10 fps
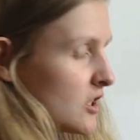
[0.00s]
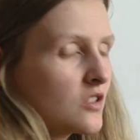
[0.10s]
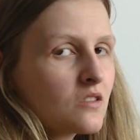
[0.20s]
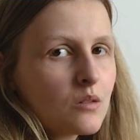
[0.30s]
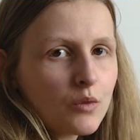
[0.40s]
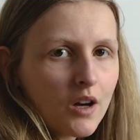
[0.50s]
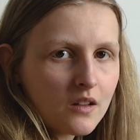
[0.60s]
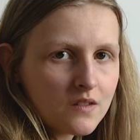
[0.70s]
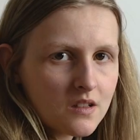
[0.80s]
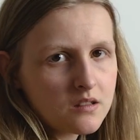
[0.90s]
some
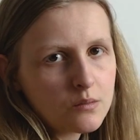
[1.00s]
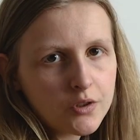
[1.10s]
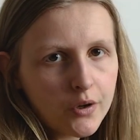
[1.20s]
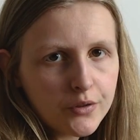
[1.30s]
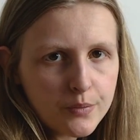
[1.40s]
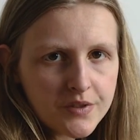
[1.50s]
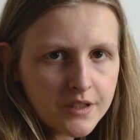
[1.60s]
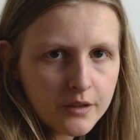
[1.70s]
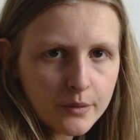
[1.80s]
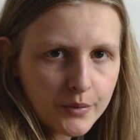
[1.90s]
kind of system to hold them
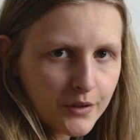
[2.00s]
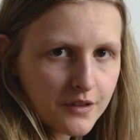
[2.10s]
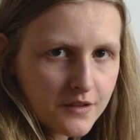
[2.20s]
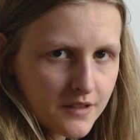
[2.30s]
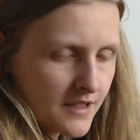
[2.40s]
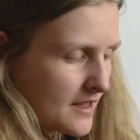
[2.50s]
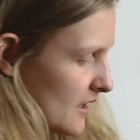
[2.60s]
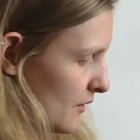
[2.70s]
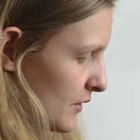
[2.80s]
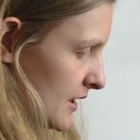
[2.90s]
still because it's
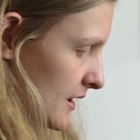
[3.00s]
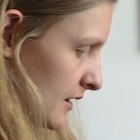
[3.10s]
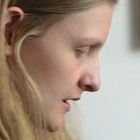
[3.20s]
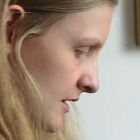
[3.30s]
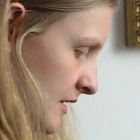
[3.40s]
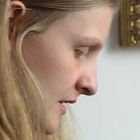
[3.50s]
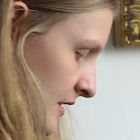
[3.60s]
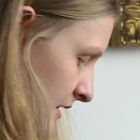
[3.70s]
getting ridiculous.